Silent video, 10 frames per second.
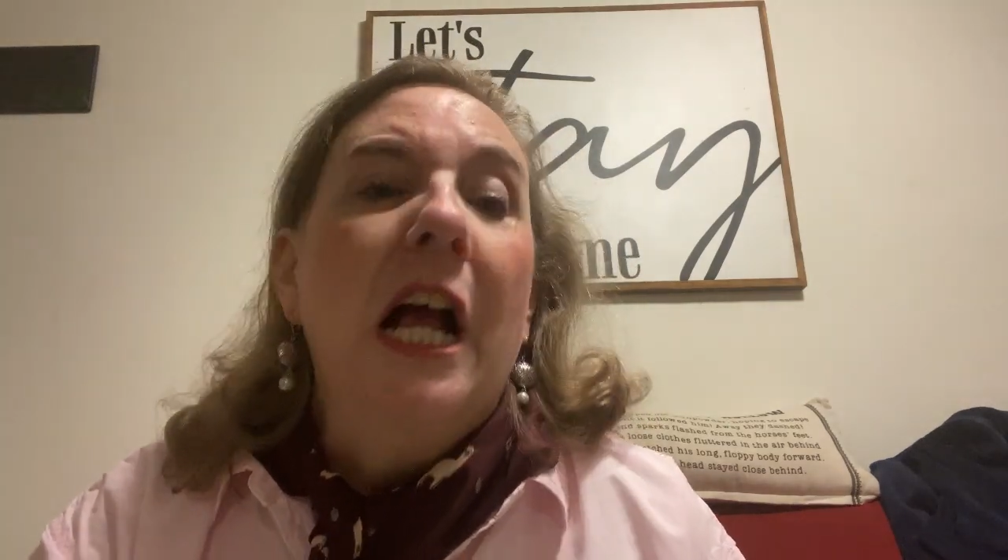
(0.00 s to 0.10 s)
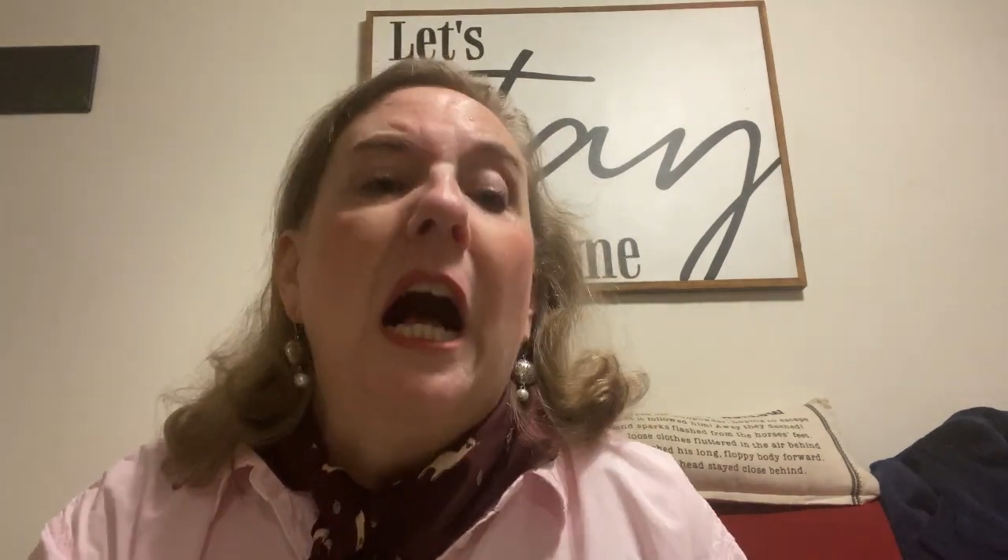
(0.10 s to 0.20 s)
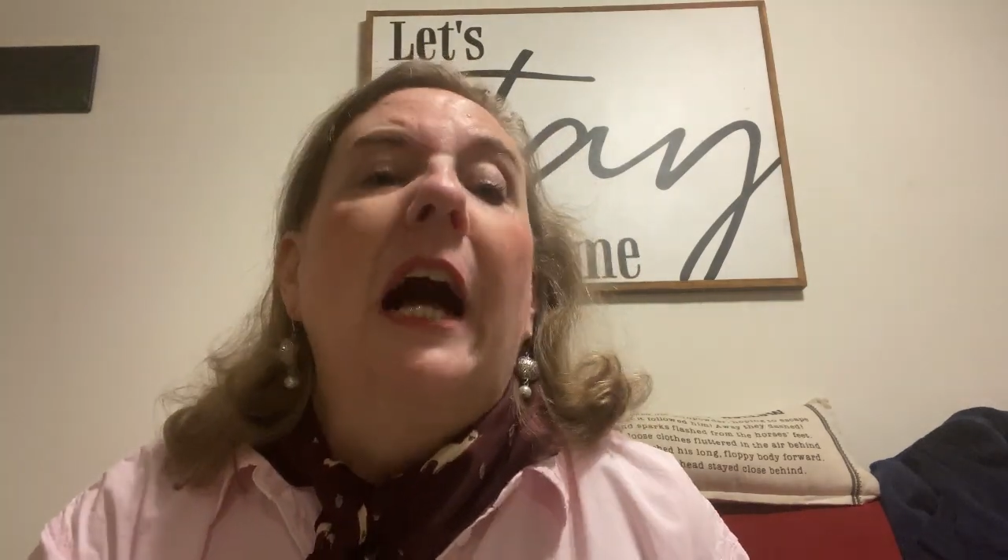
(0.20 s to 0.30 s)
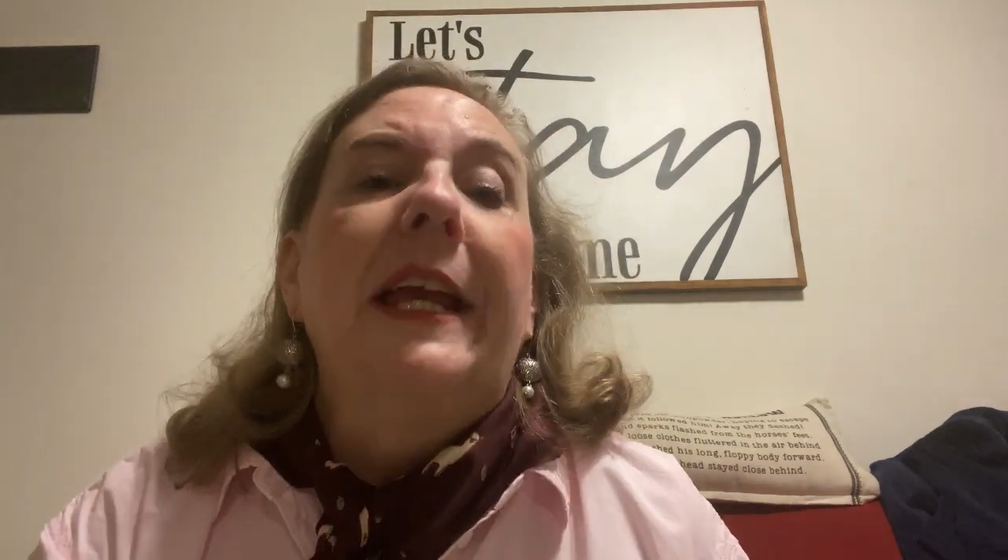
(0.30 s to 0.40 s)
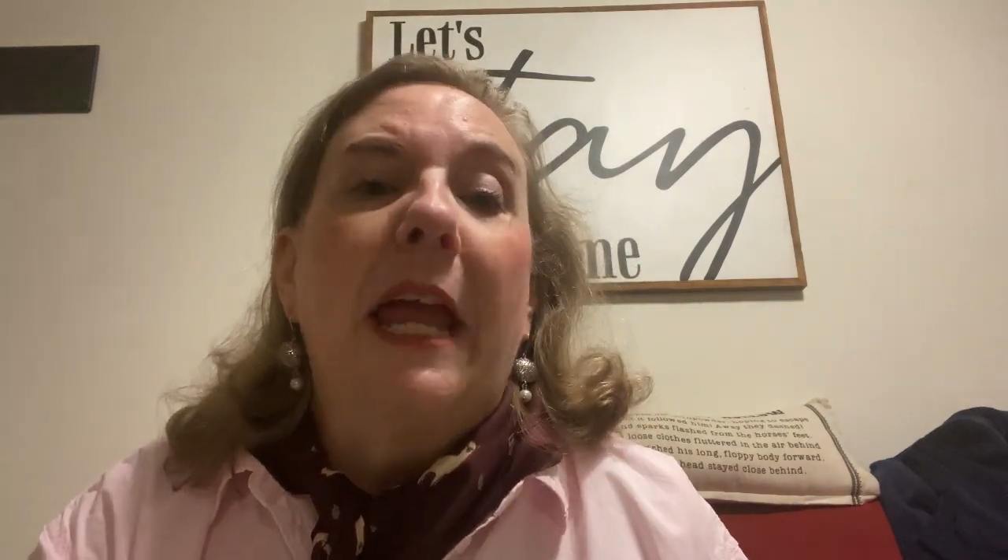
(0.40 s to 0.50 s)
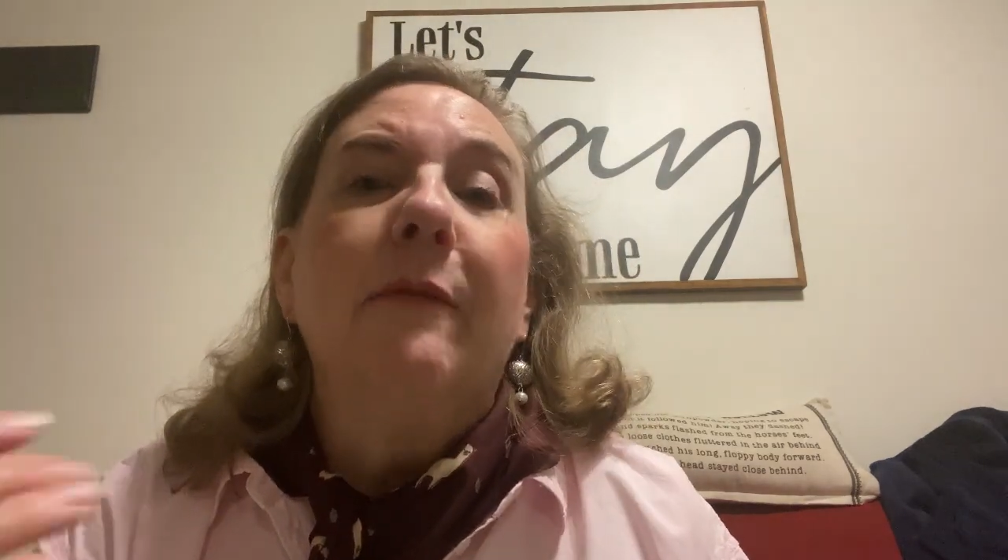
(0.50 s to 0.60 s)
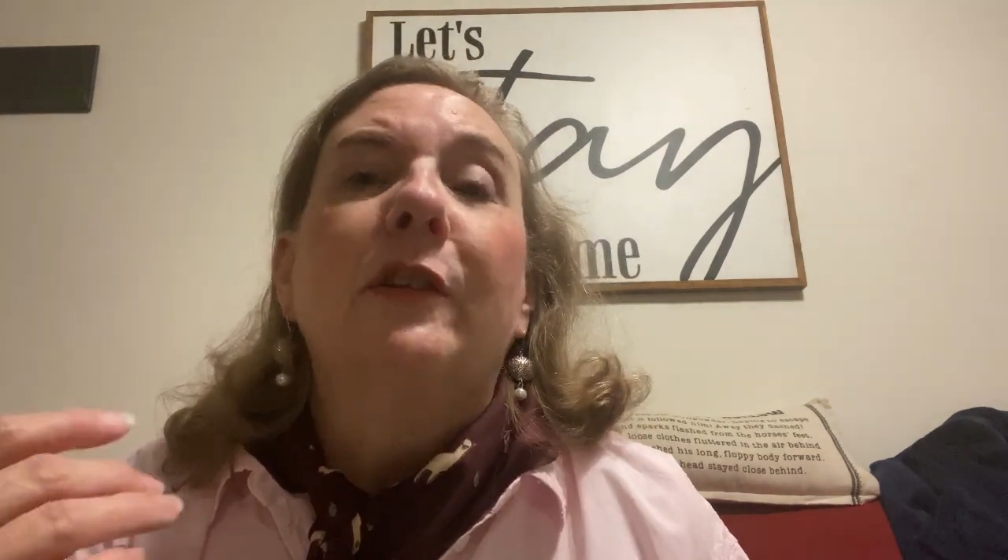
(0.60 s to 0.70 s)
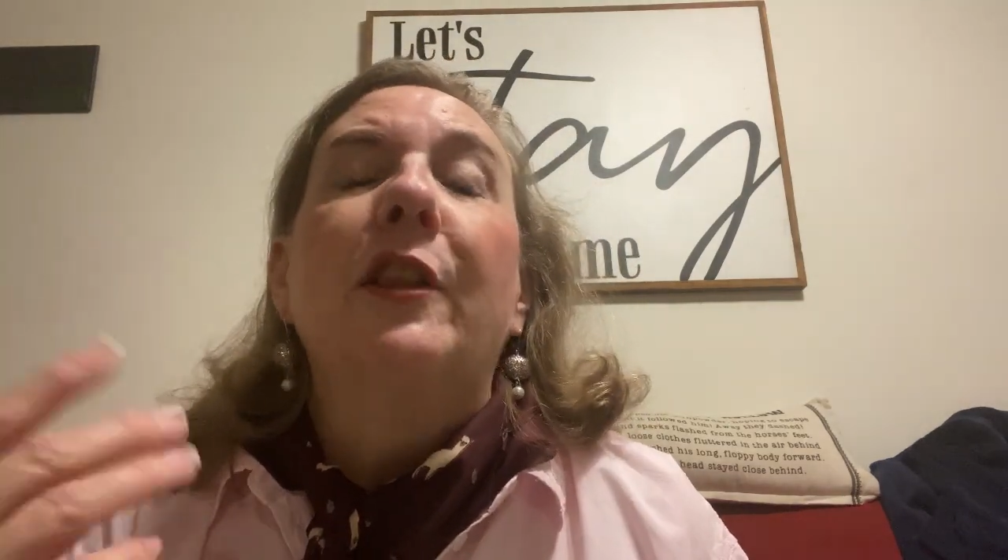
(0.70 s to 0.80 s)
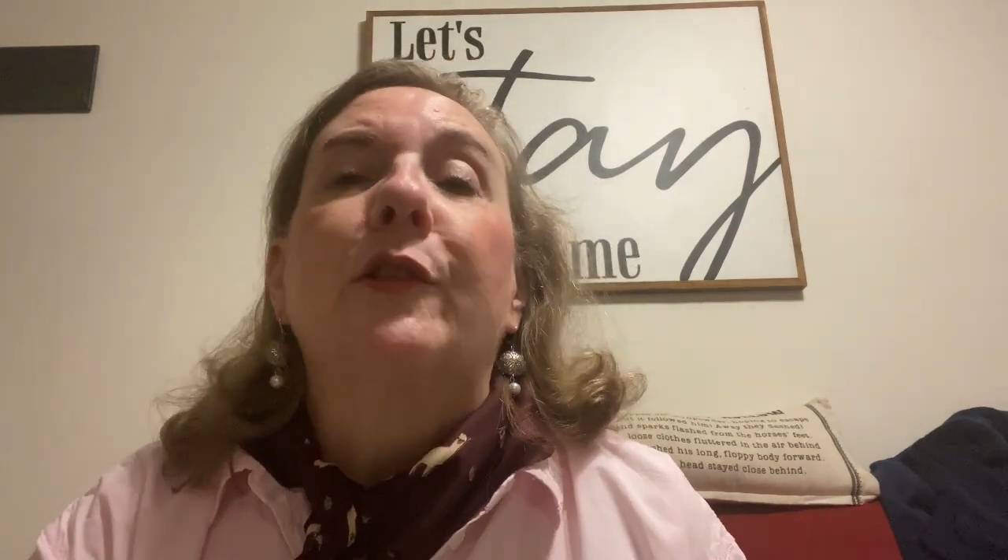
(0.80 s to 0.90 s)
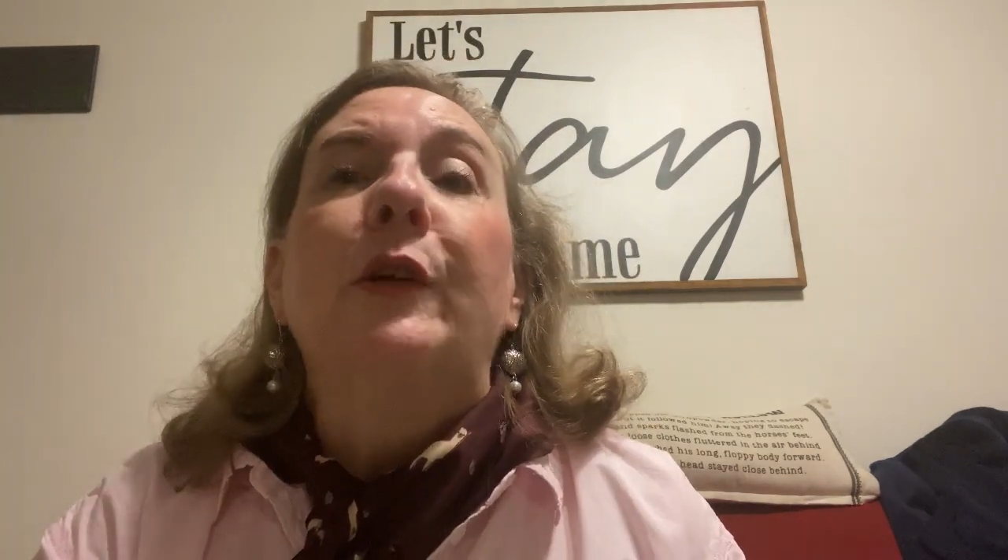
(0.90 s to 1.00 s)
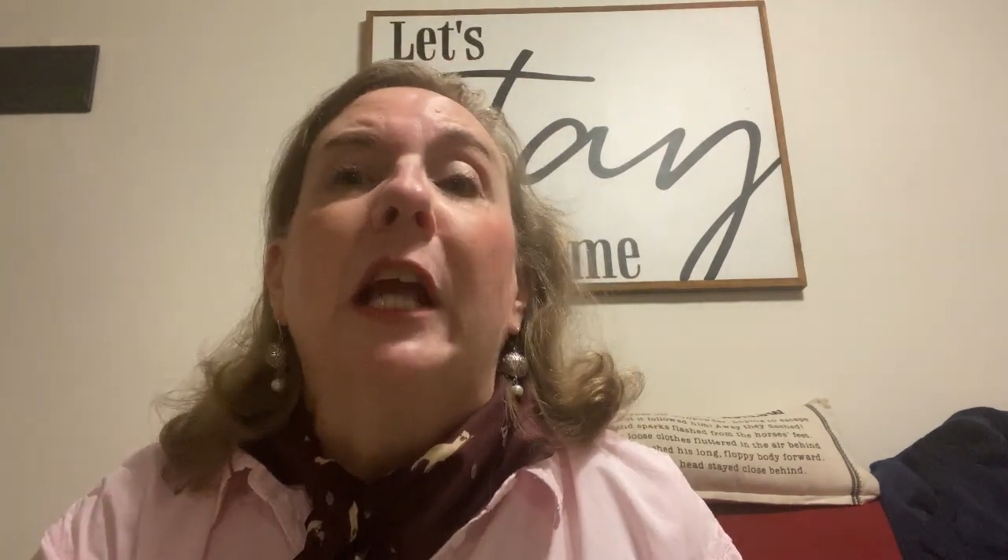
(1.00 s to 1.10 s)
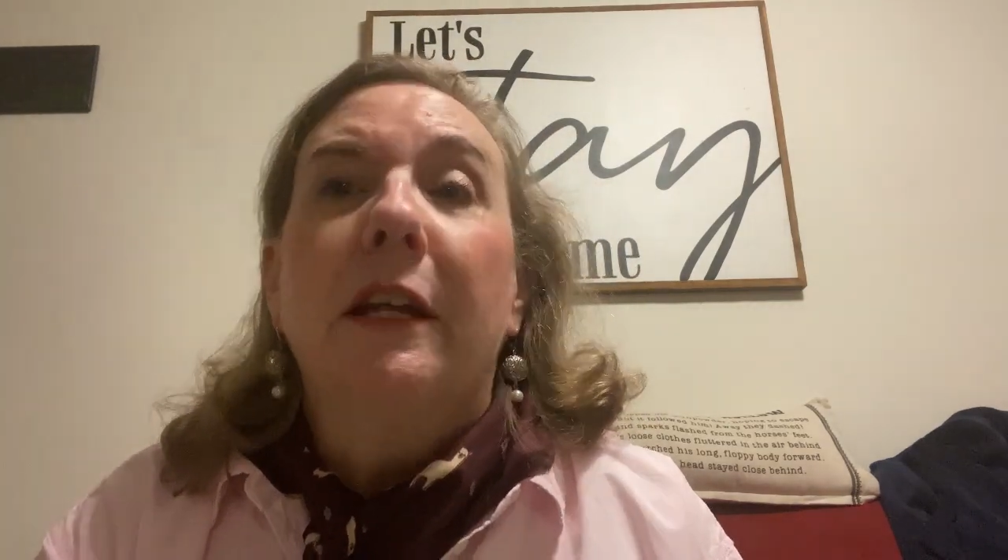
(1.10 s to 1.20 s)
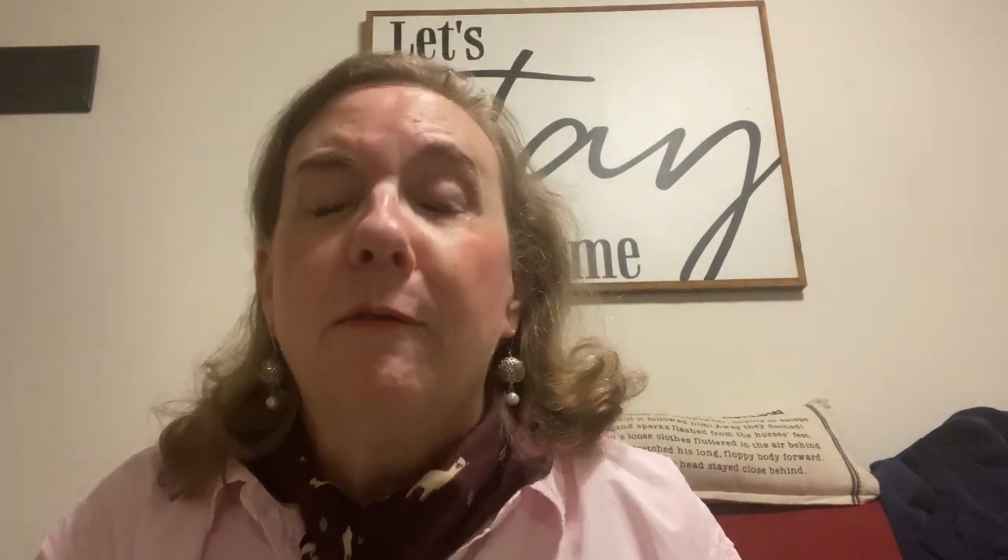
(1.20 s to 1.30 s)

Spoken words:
I gave it a 3 out